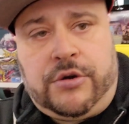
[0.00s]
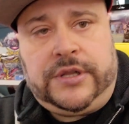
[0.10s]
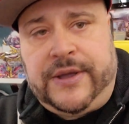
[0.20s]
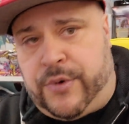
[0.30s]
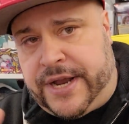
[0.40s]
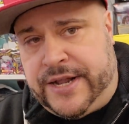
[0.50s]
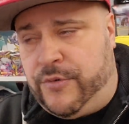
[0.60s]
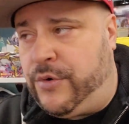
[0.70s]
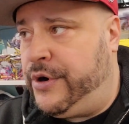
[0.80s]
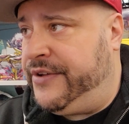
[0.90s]
Locally, we're getting
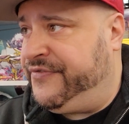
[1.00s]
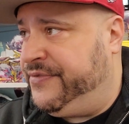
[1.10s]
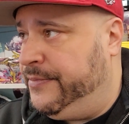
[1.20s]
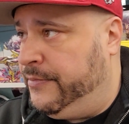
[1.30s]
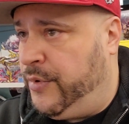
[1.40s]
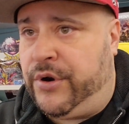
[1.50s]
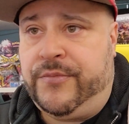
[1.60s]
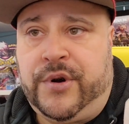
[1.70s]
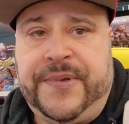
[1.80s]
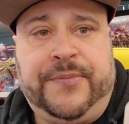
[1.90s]
word of more and
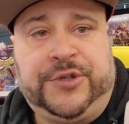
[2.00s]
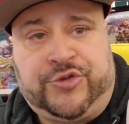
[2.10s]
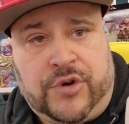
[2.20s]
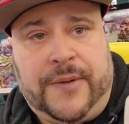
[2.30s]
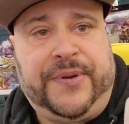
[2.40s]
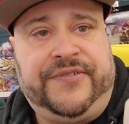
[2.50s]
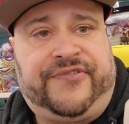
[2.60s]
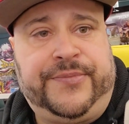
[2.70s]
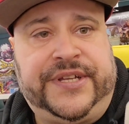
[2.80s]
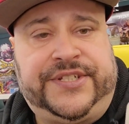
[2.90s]
more people dropping
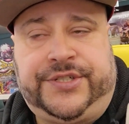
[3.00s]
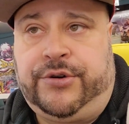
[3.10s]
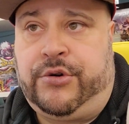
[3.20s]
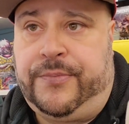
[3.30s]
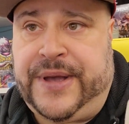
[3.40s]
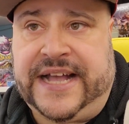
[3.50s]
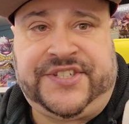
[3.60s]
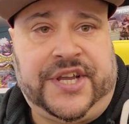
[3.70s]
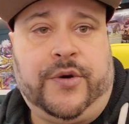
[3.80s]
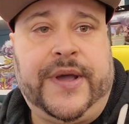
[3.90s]
from this or
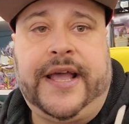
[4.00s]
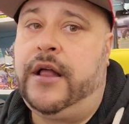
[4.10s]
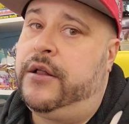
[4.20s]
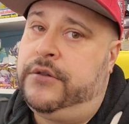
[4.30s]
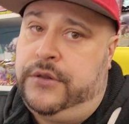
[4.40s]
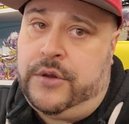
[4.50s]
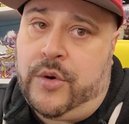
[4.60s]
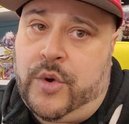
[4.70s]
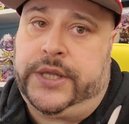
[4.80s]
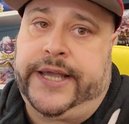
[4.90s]
passing away
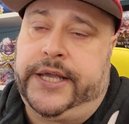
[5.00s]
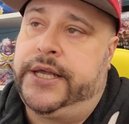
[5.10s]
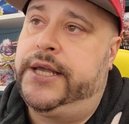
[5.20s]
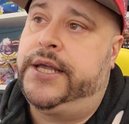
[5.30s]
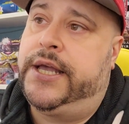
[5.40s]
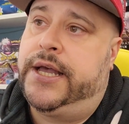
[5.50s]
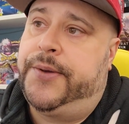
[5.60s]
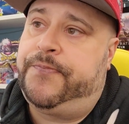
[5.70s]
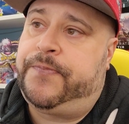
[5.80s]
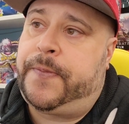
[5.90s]
locally.
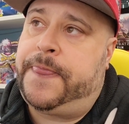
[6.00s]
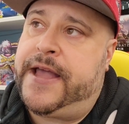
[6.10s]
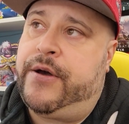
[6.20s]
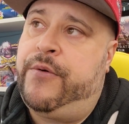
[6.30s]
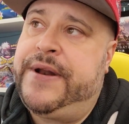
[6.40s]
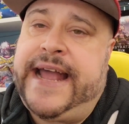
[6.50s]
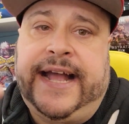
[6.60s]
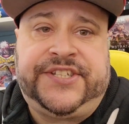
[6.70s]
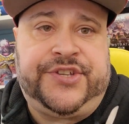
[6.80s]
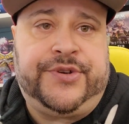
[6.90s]
Now, I want to
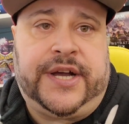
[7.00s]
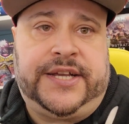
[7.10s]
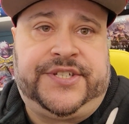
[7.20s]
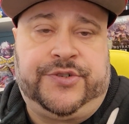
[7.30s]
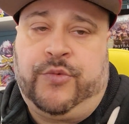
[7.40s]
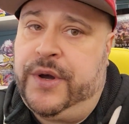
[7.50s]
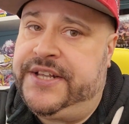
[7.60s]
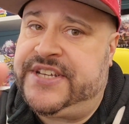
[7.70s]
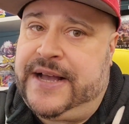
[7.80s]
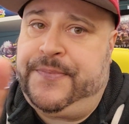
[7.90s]
ask you guys, what
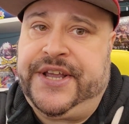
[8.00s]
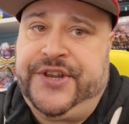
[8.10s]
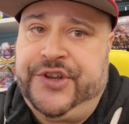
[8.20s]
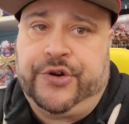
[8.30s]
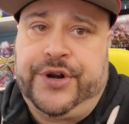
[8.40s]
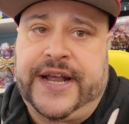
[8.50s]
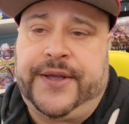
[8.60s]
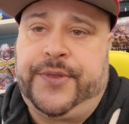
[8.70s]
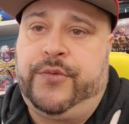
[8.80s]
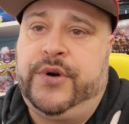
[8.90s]
is happening in your neck
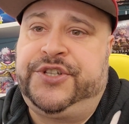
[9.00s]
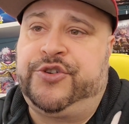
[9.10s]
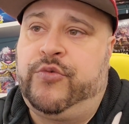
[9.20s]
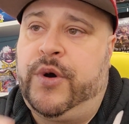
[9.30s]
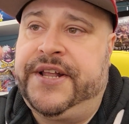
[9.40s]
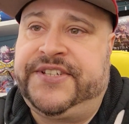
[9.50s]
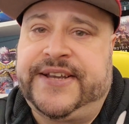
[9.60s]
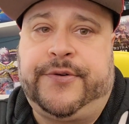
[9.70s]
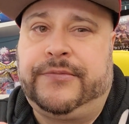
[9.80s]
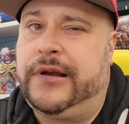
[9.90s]
of the woods or what is
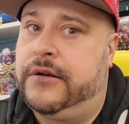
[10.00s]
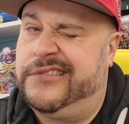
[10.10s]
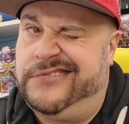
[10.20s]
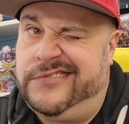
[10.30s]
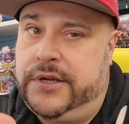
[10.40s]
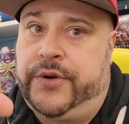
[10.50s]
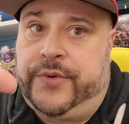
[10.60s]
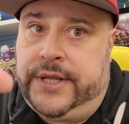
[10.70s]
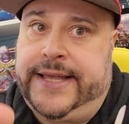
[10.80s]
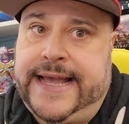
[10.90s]

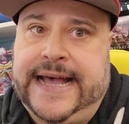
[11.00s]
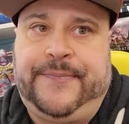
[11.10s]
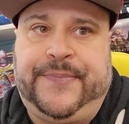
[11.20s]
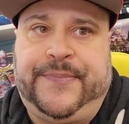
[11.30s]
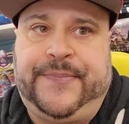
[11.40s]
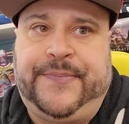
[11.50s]
really happening?